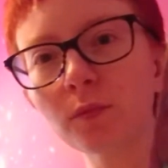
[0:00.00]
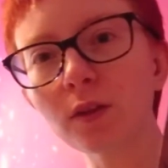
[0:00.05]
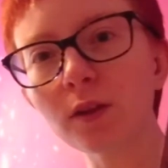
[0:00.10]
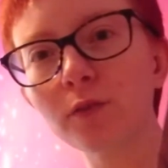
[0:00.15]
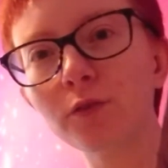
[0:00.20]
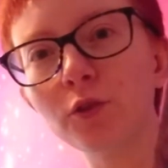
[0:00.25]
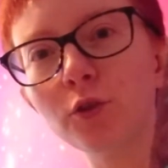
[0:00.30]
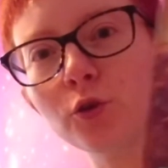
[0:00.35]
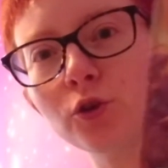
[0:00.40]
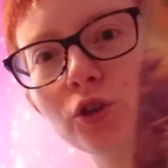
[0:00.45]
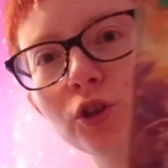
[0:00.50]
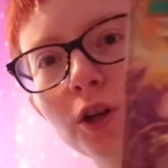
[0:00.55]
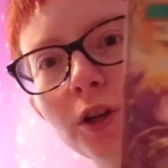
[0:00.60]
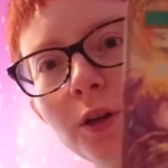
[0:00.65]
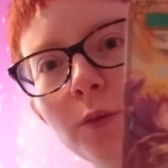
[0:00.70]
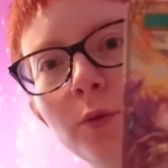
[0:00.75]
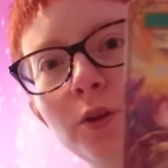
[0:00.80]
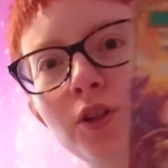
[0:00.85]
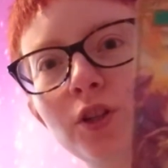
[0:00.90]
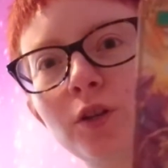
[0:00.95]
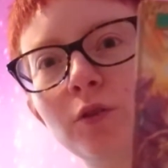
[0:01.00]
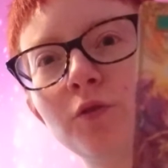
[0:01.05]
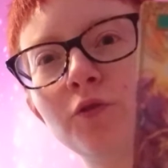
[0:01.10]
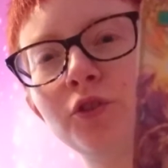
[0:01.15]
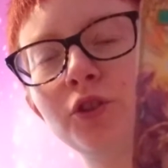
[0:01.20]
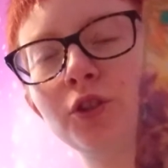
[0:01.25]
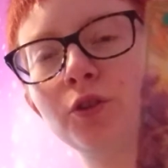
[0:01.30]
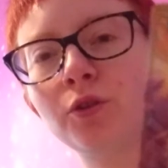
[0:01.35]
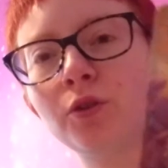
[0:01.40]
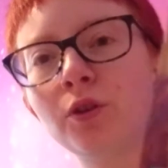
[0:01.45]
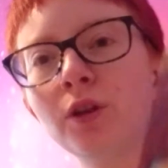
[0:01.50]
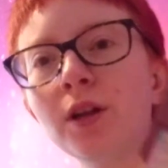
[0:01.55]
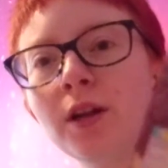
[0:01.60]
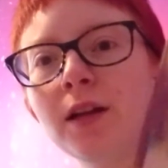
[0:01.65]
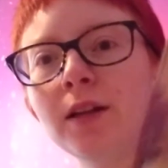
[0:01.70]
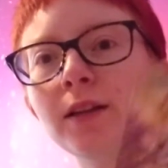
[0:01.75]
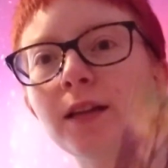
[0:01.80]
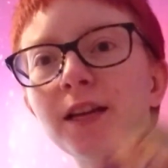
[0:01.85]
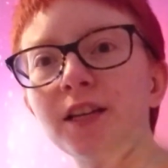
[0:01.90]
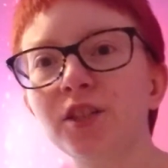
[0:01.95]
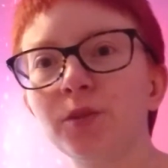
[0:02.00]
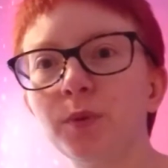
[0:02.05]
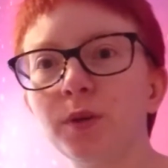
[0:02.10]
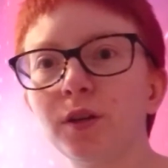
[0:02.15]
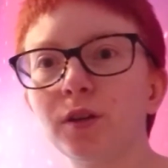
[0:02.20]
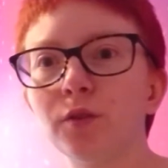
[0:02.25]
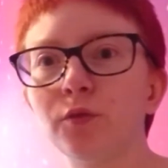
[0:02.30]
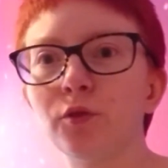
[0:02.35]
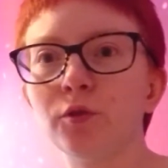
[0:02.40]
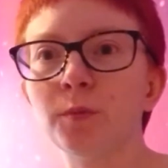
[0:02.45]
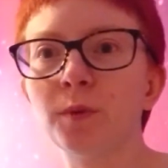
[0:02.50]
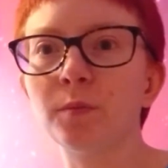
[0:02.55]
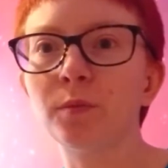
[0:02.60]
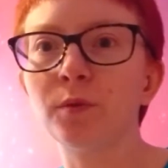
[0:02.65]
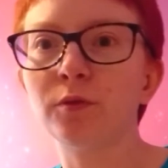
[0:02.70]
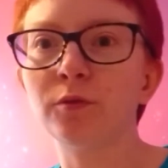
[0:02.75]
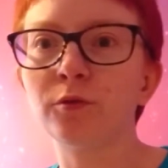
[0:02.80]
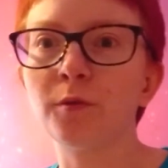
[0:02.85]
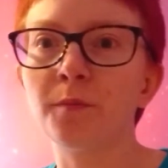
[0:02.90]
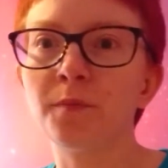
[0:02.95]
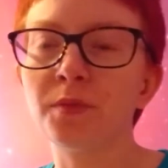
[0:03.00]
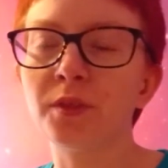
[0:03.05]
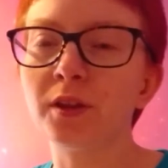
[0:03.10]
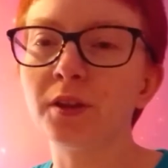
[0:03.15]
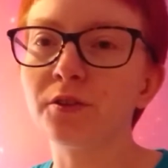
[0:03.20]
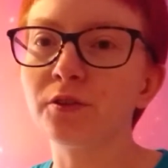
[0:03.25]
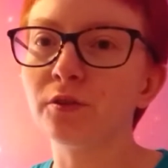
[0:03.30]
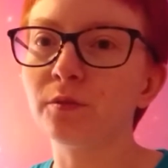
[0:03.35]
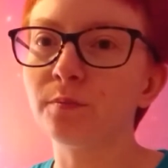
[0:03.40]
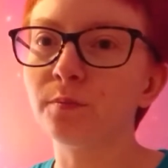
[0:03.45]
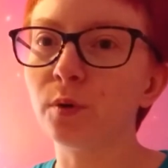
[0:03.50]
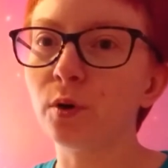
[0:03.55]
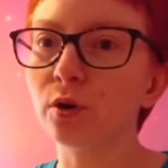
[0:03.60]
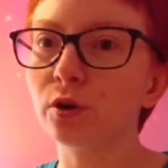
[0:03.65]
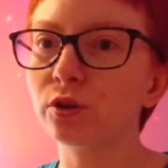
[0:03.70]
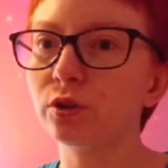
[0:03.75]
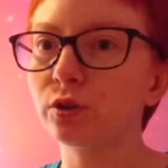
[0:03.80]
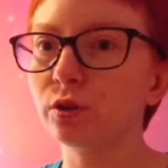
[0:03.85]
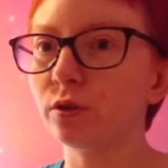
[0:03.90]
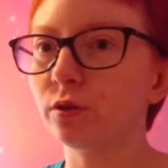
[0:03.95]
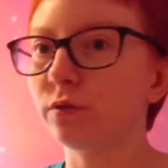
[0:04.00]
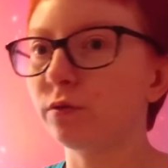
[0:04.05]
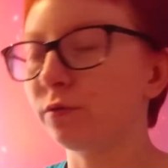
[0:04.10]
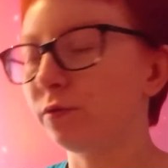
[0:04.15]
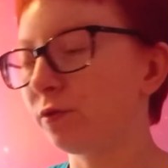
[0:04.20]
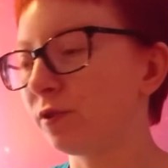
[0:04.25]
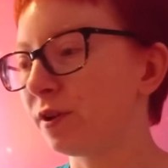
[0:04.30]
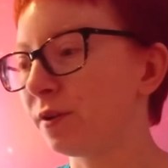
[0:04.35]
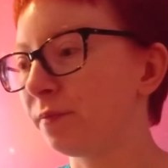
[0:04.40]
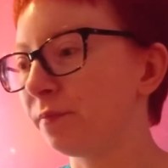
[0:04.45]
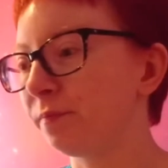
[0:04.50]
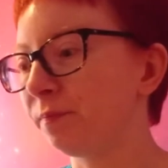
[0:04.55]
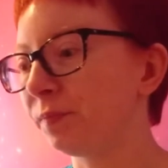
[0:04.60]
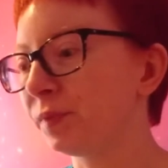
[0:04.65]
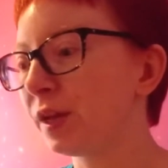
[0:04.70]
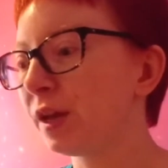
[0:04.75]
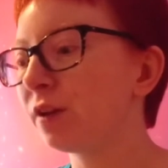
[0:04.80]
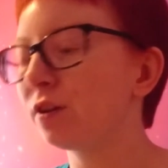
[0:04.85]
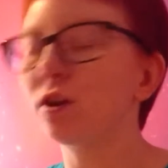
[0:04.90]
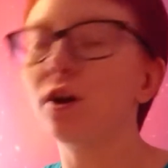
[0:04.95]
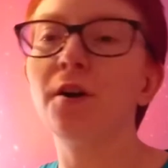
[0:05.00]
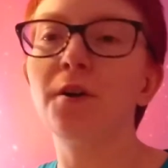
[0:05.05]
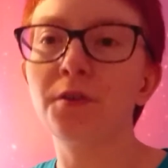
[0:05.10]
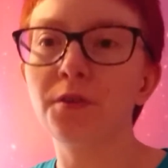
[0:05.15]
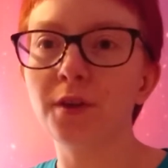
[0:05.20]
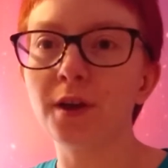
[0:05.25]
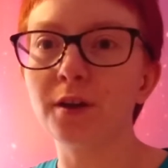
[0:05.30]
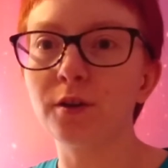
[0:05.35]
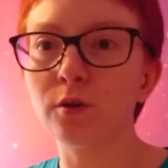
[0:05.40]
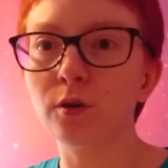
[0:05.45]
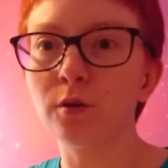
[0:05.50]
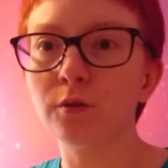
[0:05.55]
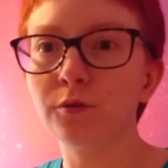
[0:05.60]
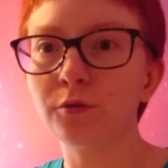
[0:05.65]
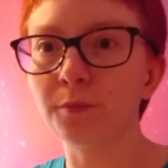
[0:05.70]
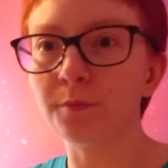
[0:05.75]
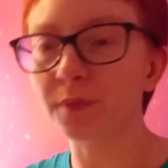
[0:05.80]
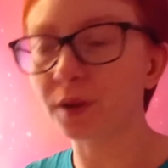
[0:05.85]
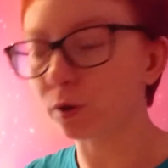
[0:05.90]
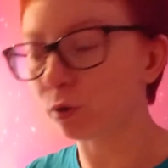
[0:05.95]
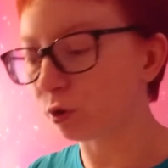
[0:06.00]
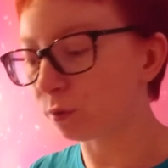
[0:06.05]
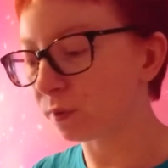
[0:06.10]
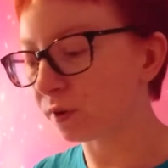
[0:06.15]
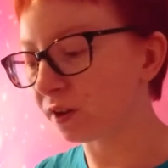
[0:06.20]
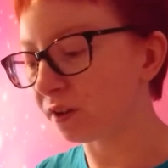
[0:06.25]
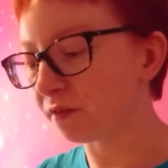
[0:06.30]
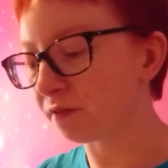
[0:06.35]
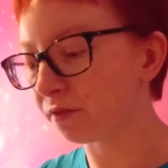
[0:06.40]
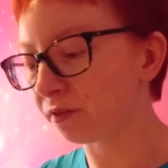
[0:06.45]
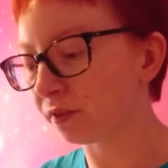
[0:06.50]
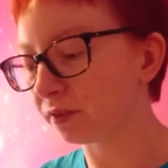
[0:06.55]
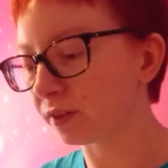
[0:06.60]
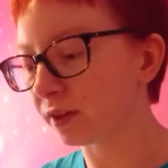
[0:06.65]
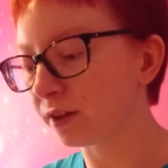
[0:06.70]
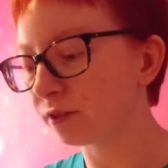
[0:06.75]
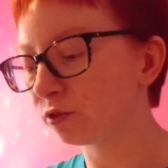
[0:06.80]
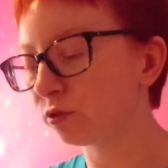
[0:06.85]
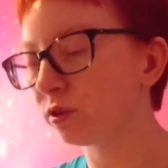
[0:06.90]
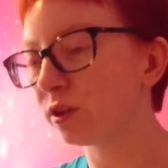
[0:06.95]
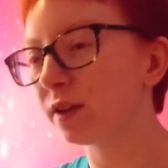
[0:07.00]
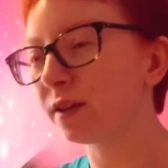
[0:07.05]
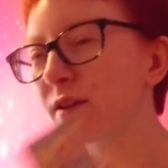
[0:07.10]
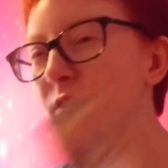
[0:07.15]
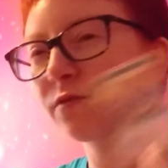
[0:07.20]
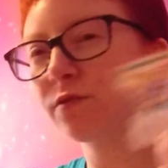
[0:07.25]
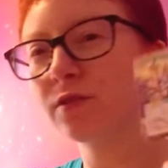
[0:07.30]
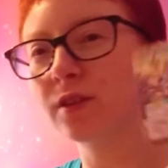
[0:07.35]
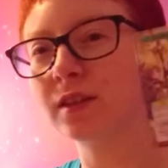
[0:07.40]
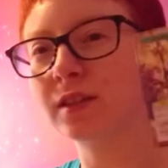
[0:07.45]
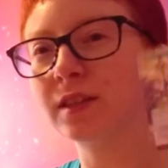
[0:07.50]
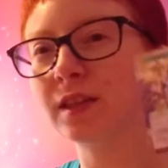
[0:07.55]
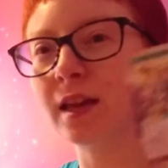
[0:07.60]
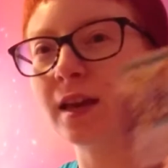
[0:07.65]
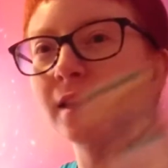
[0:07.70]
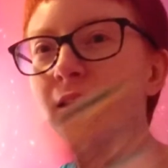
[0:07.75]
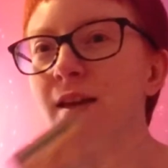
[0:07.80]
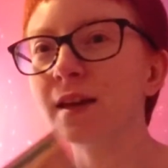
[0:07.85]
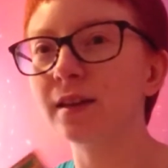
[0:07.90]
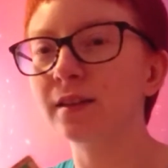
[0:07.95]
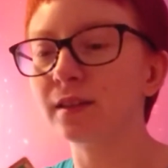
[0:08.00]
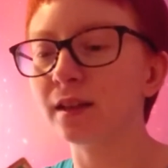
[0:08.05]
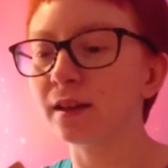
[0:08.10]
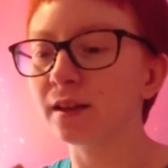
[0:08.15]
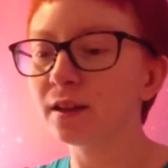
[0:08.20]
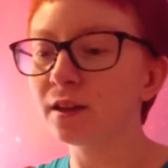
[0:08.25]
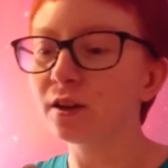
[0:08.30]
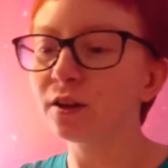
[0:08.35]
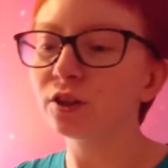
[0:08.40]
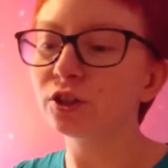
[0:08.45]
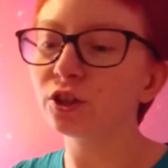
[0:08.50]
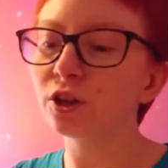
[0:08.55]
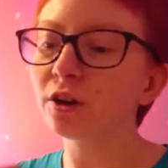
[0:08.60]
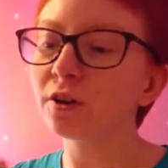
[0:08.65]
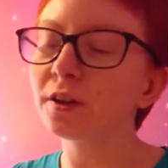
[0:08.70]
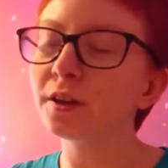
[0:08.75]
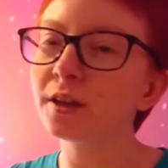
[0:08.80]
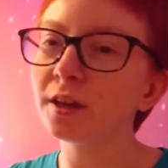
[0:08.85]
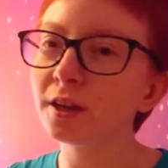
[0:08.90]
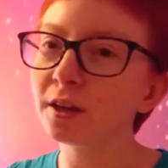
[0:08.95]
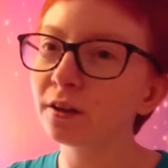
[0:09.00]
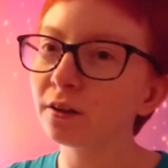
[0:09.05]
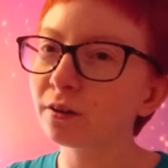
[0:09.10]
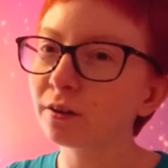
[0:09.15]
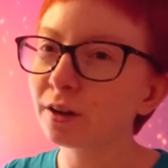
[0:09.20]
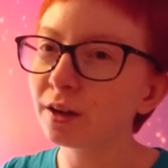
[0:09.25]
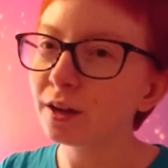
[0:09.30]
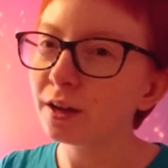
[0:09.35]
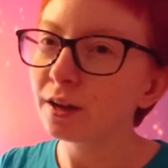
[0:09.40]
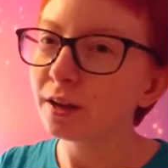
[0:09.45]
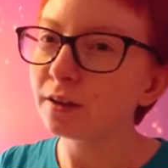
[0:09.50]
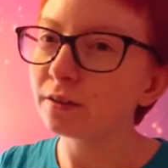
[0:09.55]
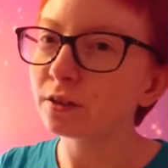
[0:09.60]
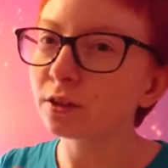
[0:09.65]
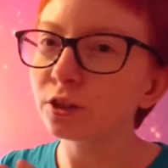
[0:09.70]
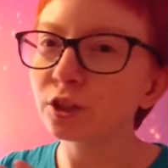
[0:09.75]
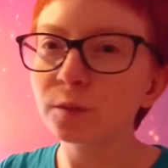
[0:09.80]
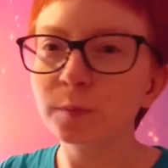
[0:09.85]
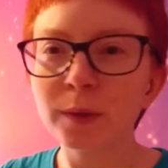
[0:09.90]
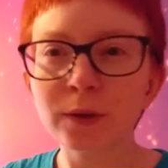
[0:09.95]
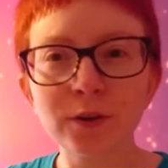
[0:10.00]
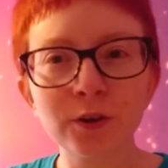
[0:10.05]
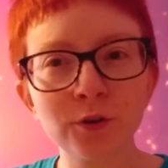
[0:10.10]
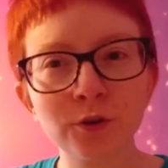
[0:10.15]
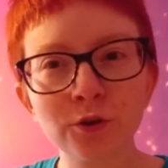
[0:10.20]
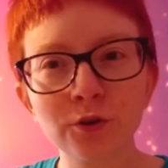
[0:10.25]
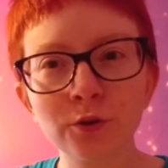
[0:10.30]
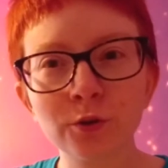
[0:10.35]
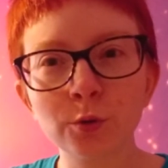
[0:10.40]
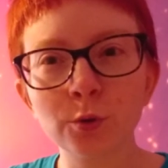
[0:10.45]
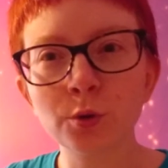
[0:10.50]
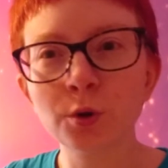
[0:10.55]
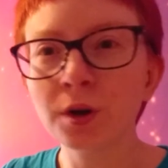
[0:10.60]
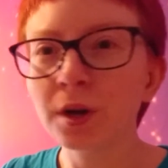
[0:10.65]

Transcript: the new Charlotte, which I obviously got last week, if you remember, from the little box of cards that I got from Big Orbit and everything like that. So the idea for this deck is that Charlotte here is our Spirit Guru